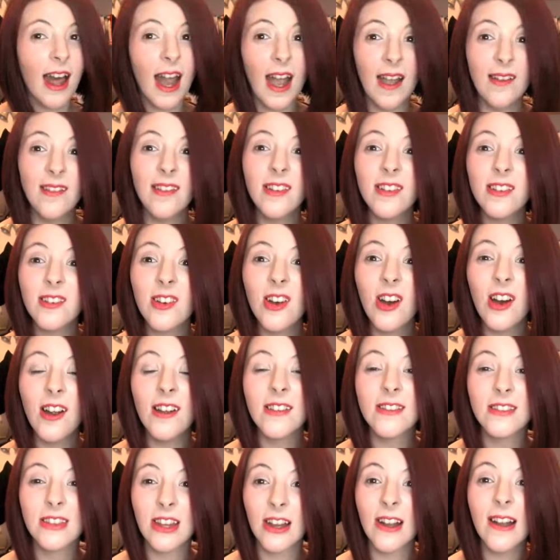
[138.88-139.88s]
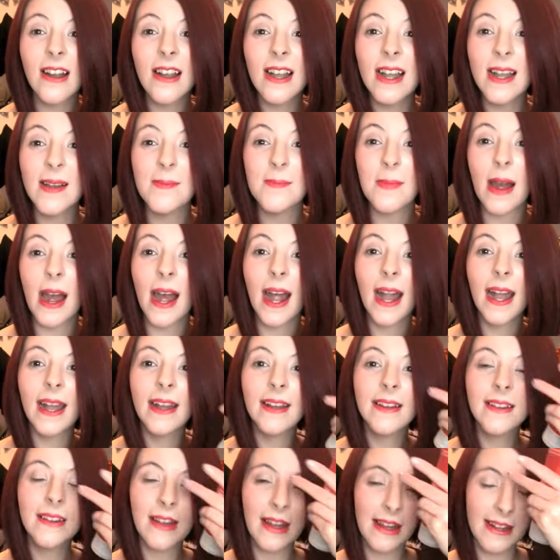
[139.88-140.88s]
I just got a dirty
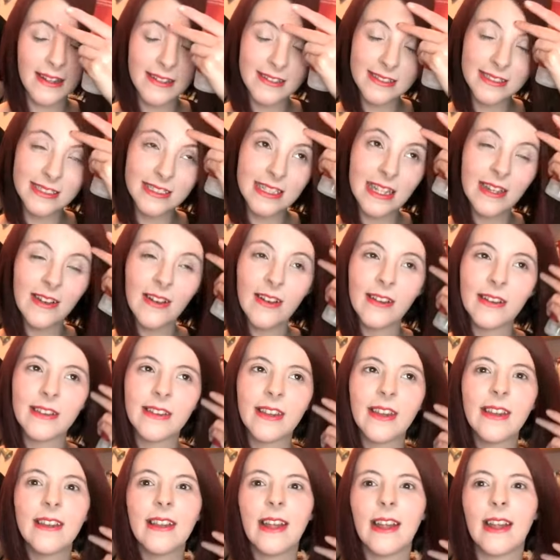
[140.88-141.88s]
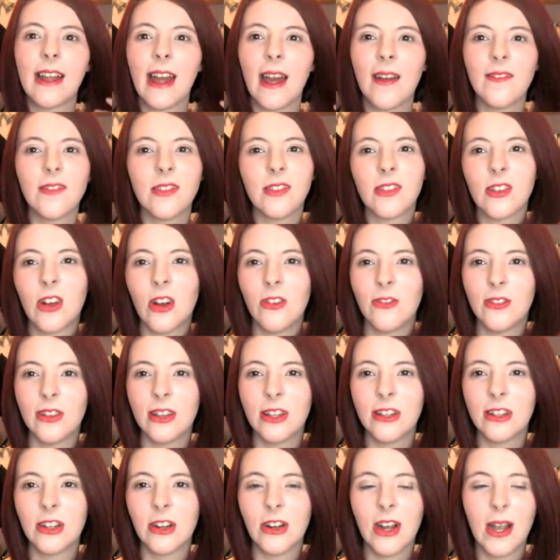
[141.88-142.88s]
mind. Like, seriously, like, I've just got a
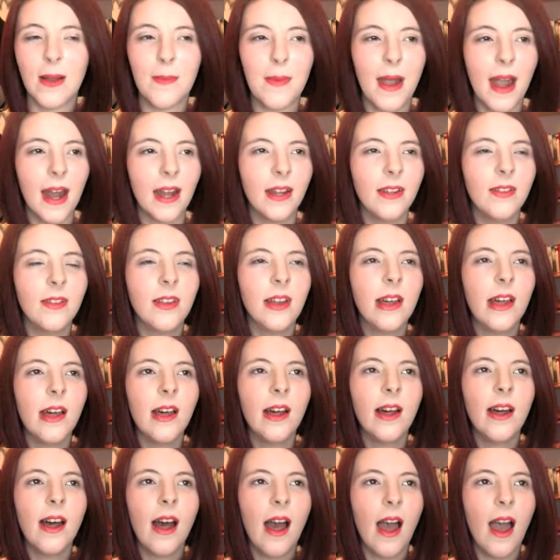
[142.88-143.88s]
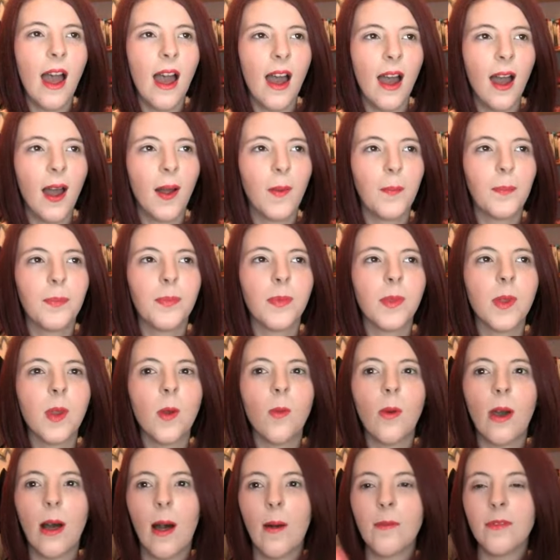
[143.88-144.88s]
really dirty mind. Well,
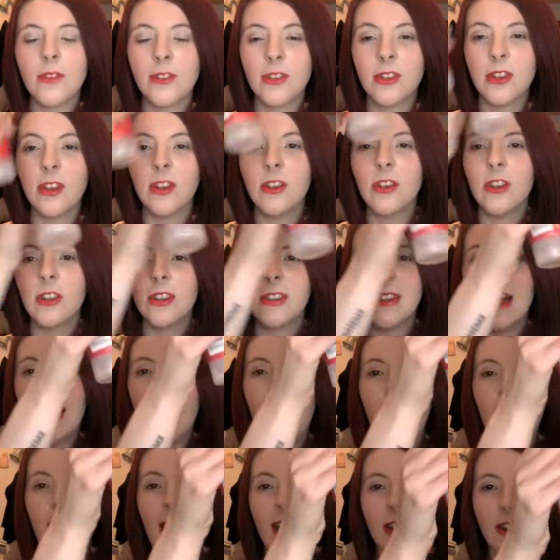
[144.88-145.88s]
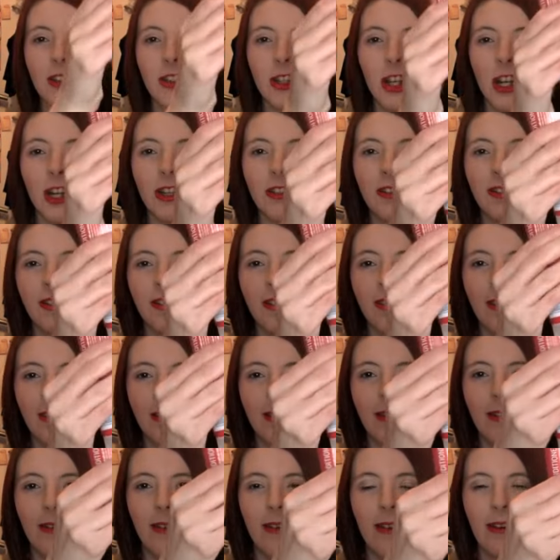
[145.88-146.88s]
I'm just going to use that action
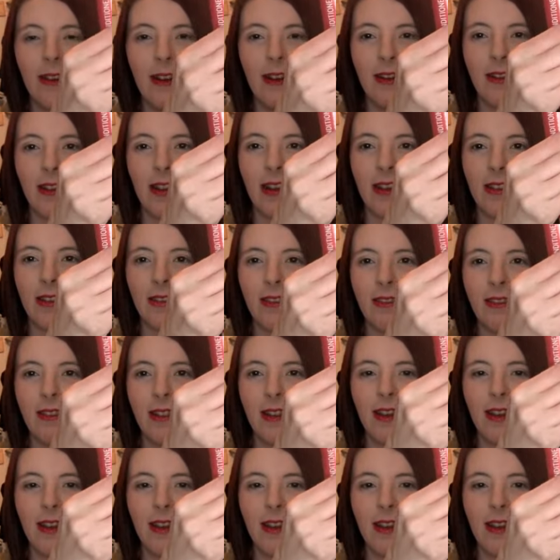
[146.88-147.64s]
and, like,